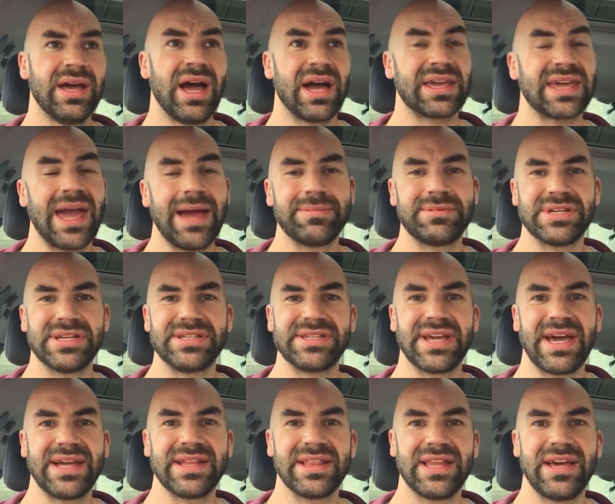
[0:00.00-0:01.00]
I kept in
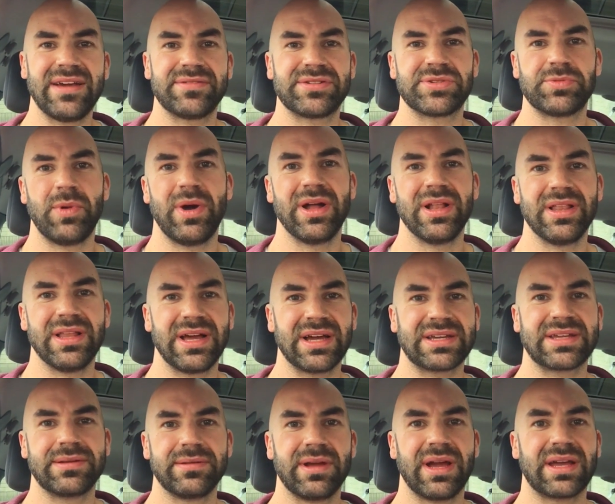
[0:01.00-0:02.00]
deadlifts. Well, I,
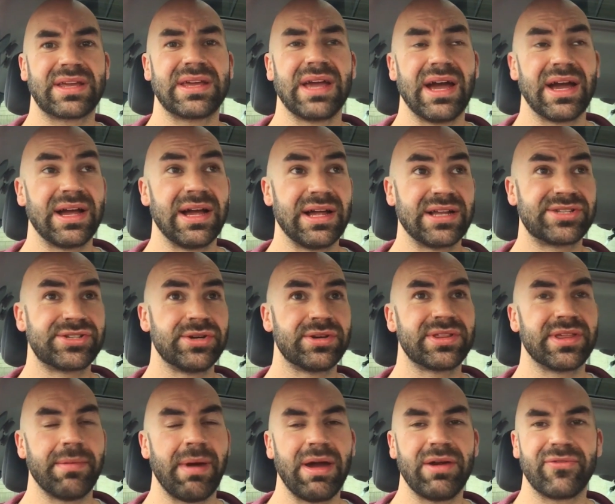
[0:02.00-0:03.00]
I, I took
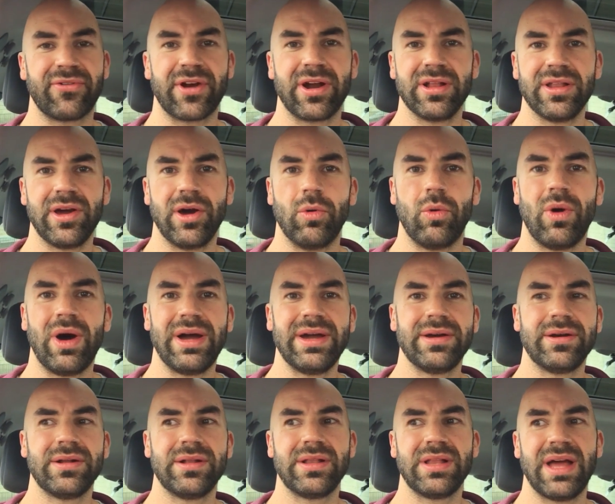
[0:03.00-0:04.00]
them out for a little
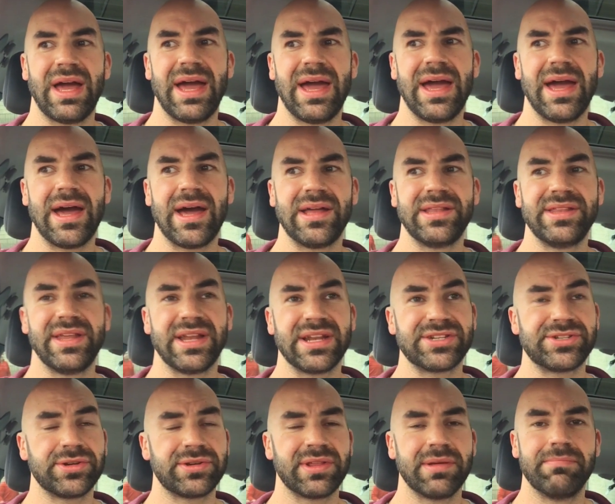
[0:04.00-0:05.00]
while and then I
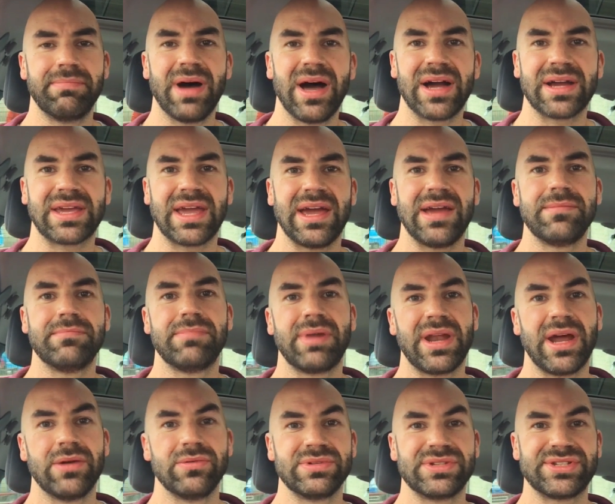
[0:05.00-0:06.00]
took them back in,
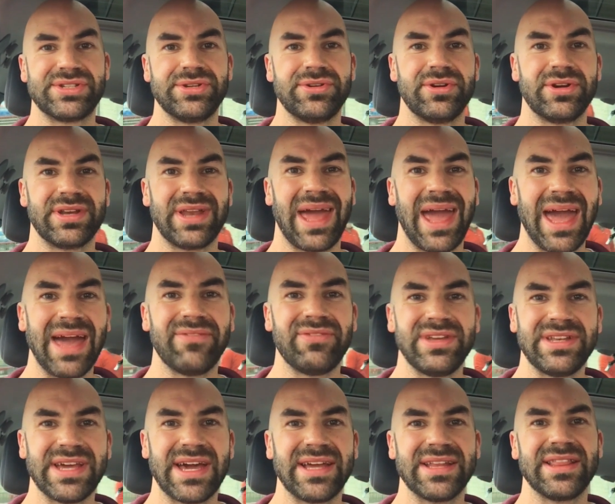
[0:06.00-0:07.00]
but I was doing
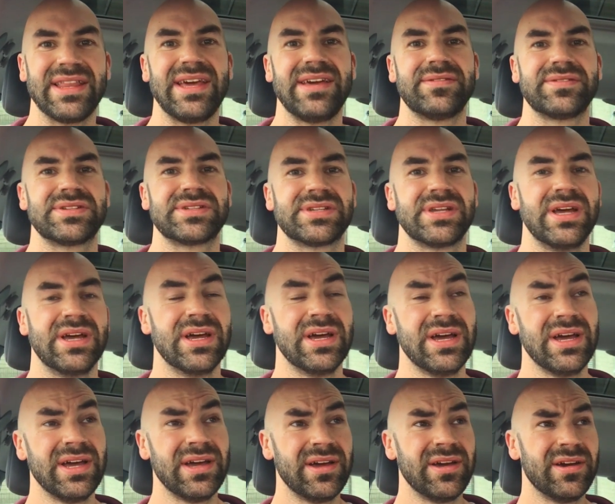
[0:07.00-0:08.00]
heavy deadlifts,
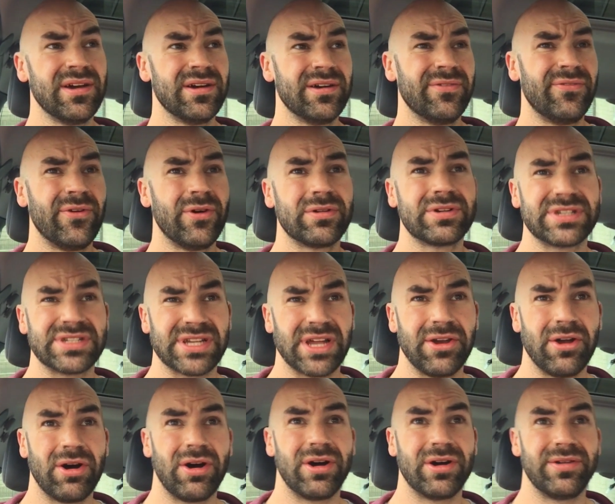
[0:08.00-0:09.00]

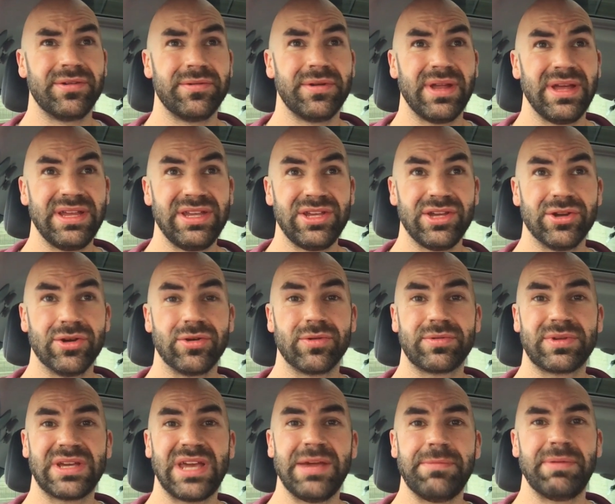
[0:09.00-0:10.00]
focusing on, you
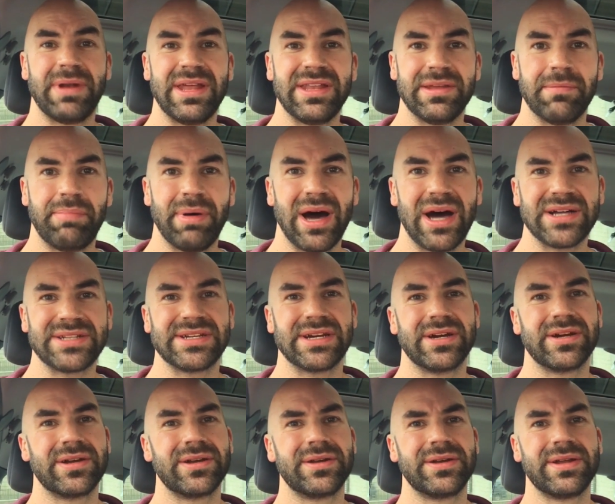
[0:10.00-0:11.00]
know, keeping in the
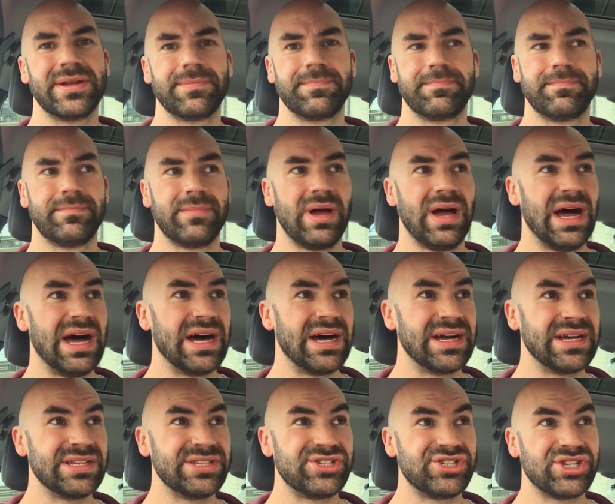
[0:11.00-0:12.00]
pattern
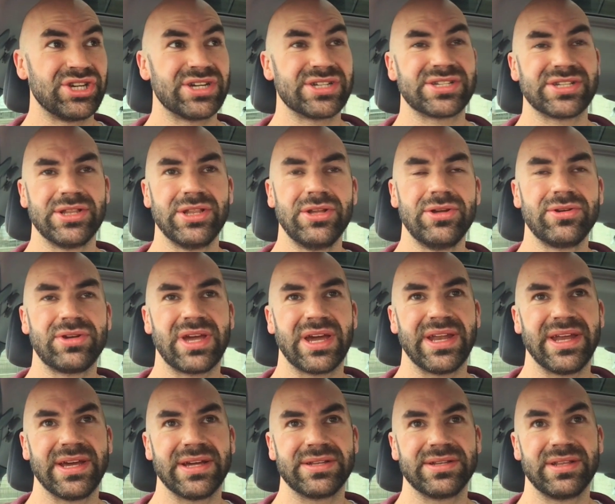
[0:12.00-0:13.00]
and just
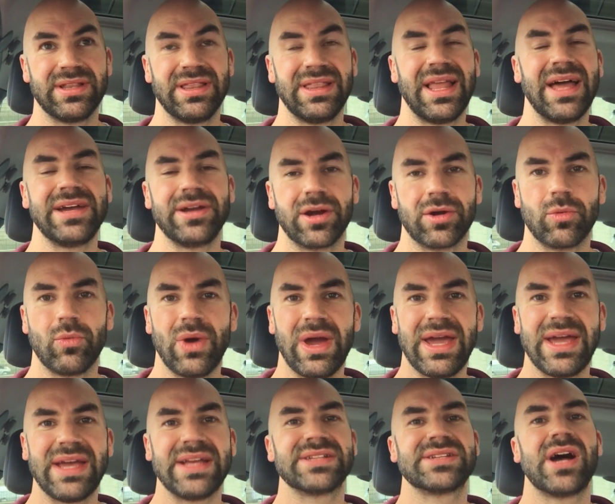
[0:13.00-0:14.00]
looking at lighter
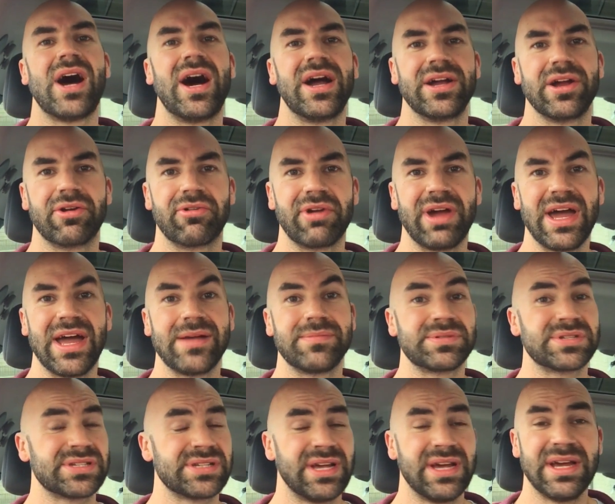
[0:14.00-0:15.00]
weights, higher
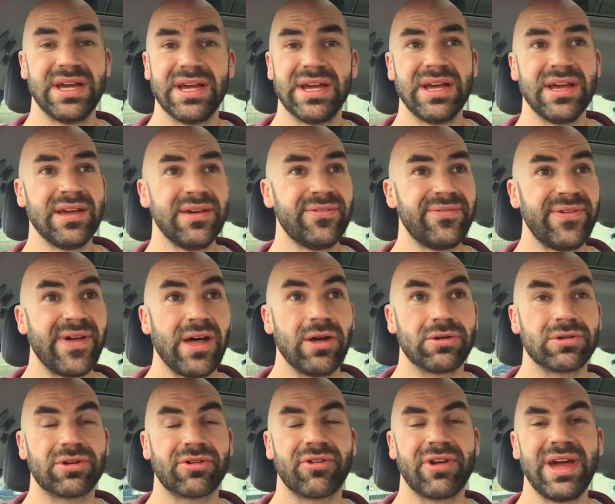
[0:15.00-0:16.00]
reps.
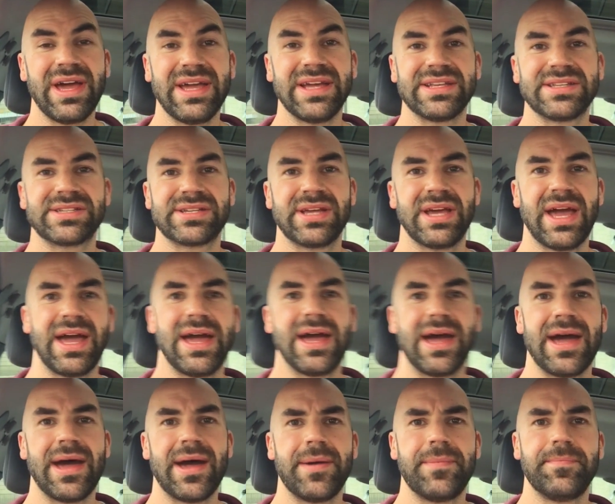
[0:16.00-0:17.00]
Felt great.
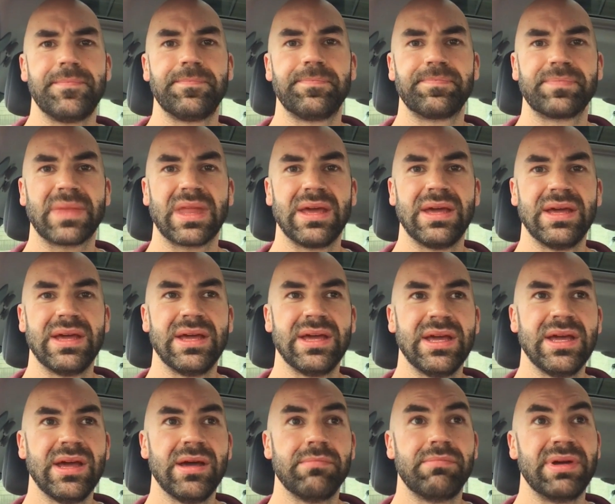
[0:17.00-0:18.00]
Um,
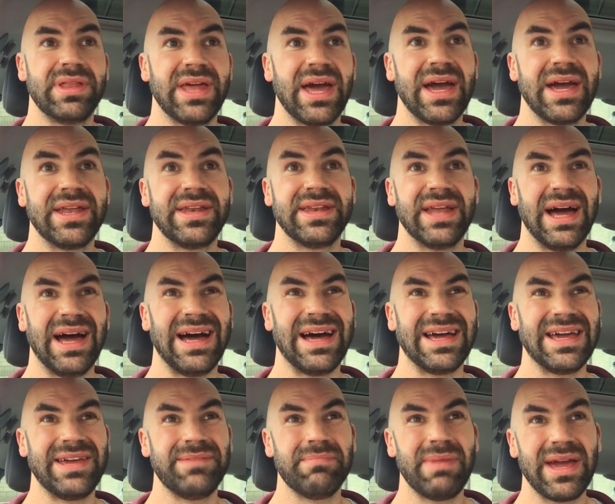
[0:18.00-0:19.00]
but then
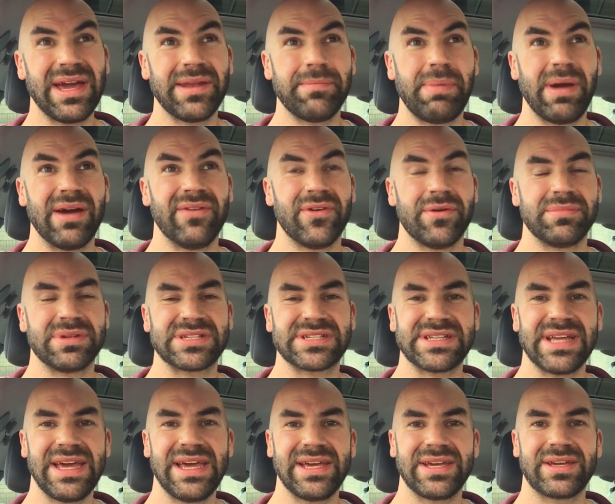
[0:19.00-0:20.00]
I made a bit of a
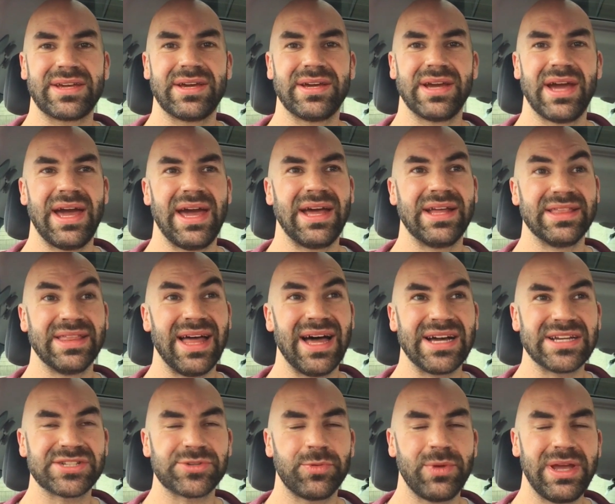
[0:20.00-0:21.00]
mistake uh,
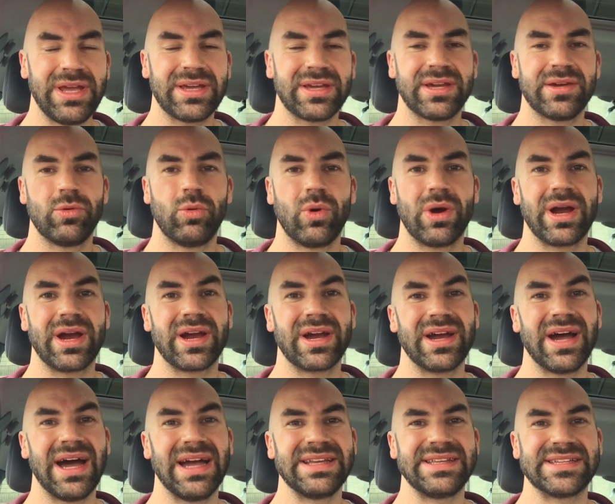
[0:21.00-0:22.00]
last week
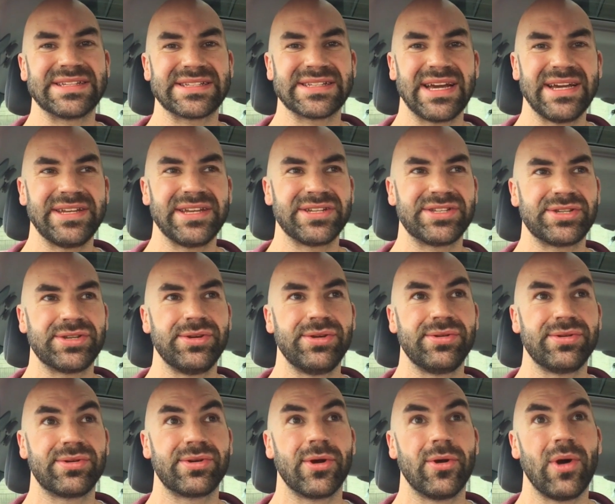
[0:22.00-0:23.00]
where I decided
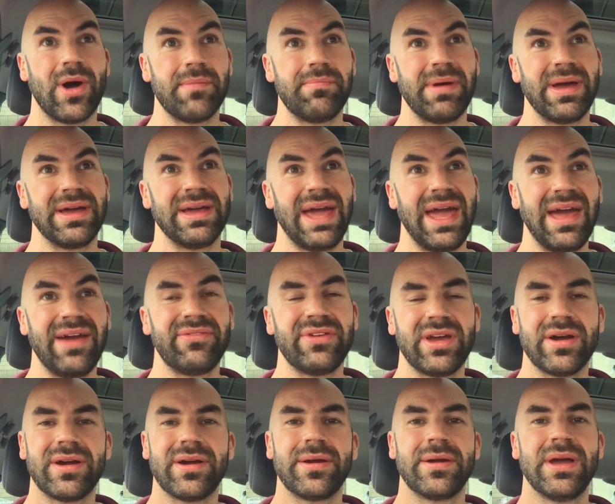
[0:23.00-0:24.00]
to go a bit
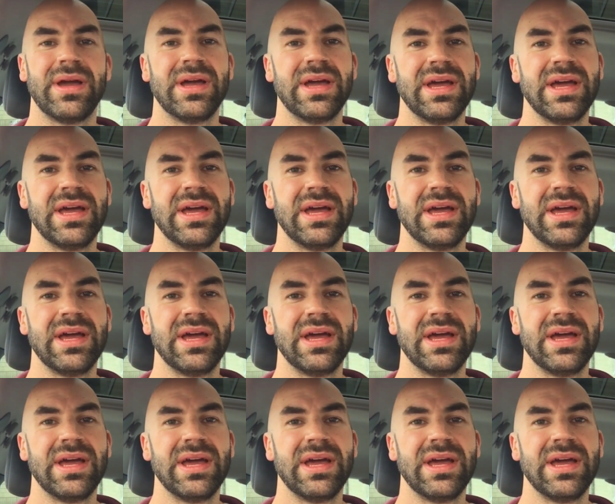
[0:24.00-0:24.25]
heavier.